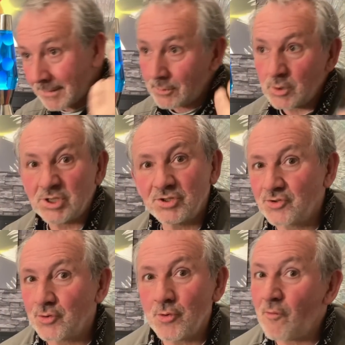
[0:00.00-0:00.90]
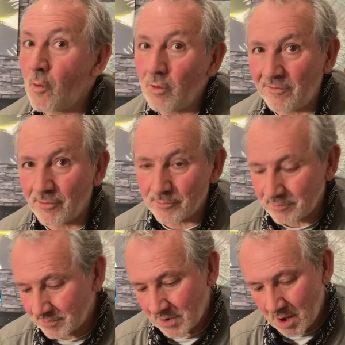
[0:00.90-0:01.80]
which is true of all of them,
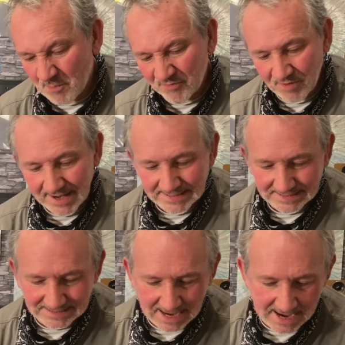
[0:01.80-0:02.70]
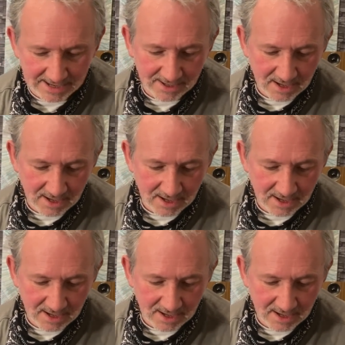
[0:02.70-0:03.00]
I'm afraid to say.